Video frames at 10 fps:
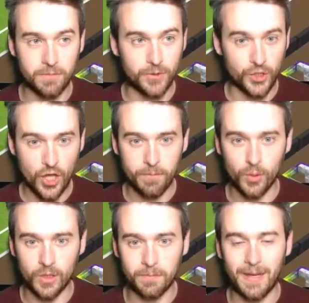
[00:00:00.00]
shirt
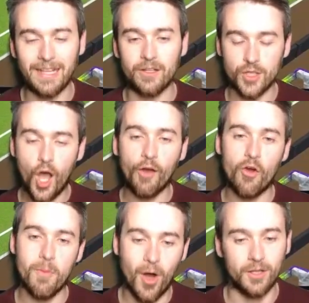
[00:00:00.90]
pulled by
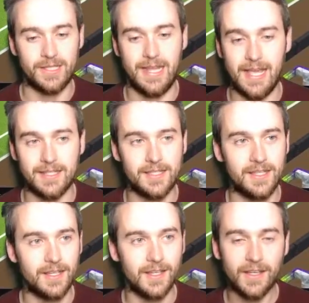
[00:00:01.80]
Lautaro Martinez.
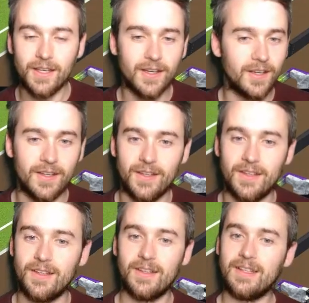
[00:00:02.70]

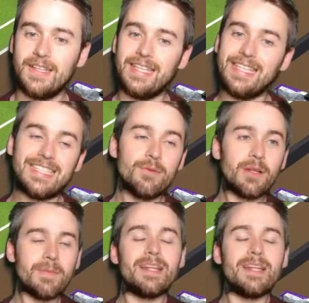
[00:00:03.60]
You see what I mean